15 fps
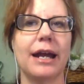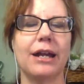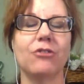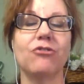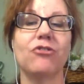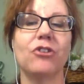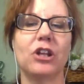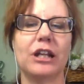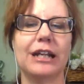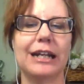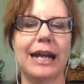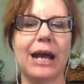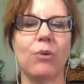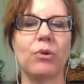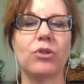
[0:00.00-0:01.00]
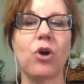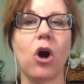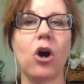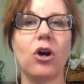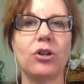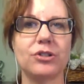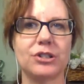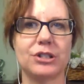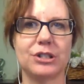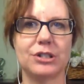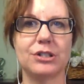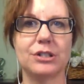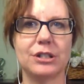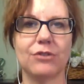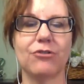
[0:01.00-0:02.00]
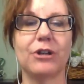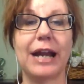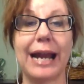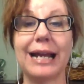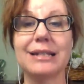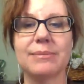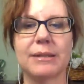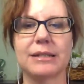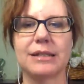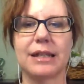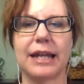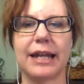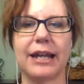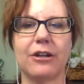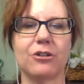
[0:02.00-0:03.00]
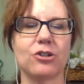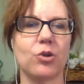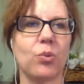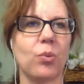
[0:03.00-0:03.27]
and filling it out with all different aspects of that character.